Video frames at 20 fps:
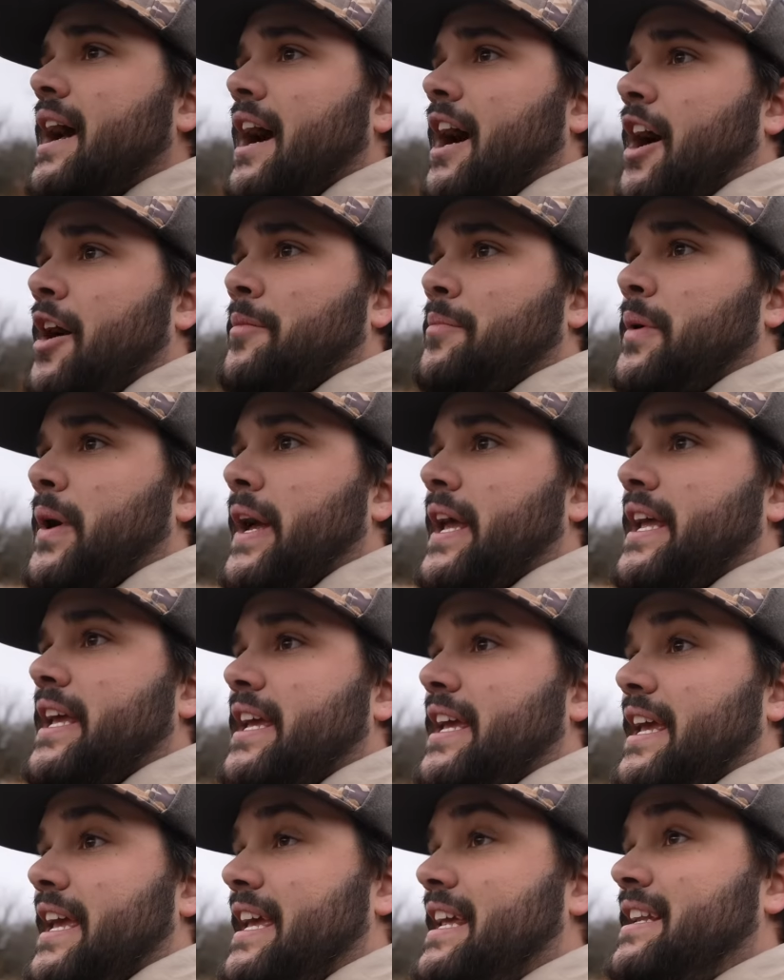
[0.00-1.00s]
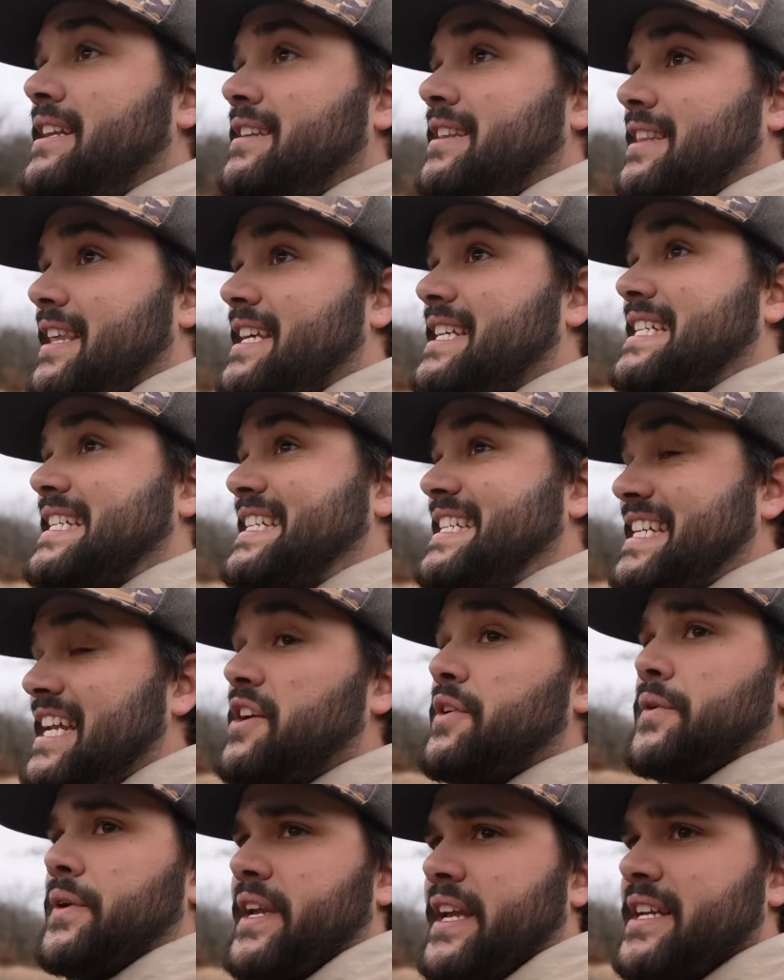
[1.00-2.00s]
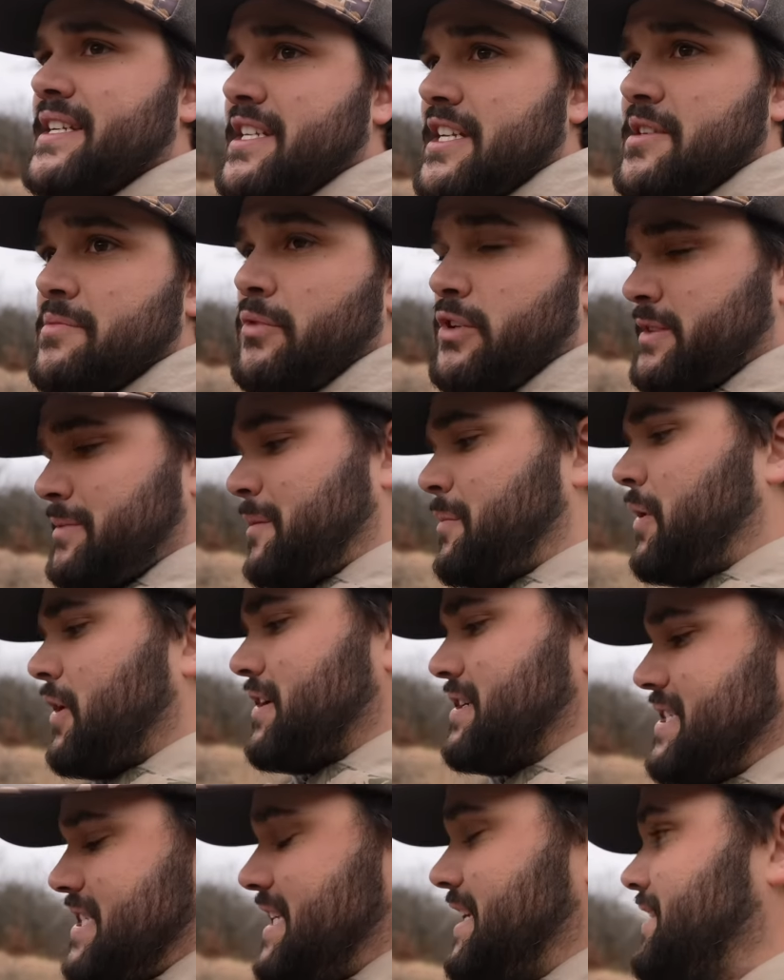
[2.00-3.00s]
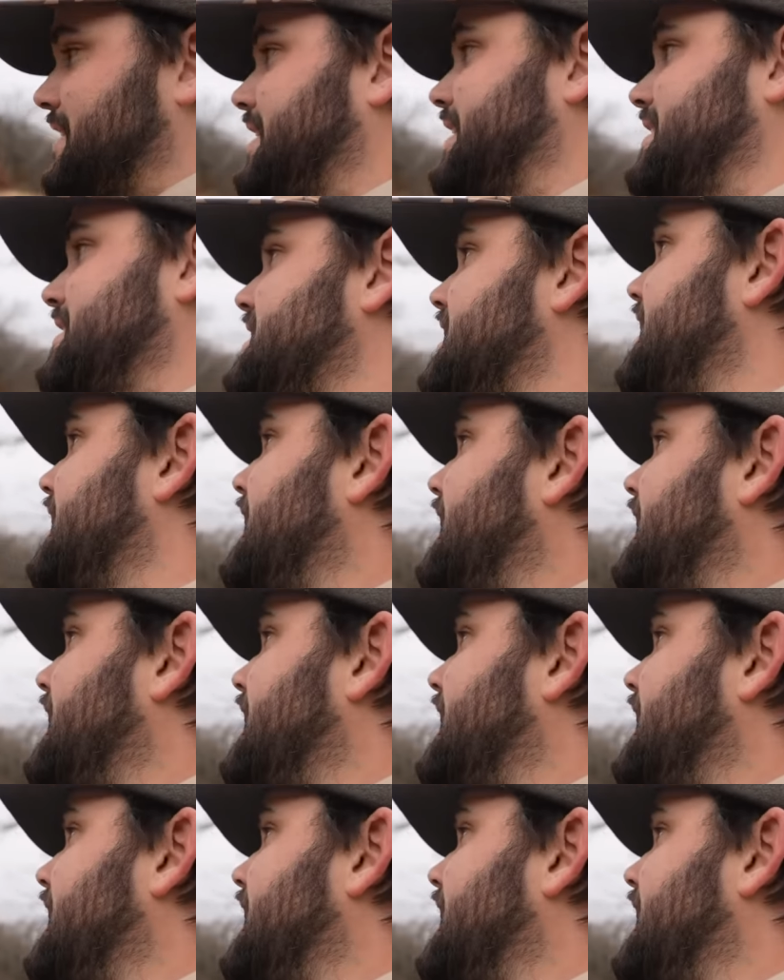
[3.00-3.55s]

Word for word: Um, but in this series, this multiple part series,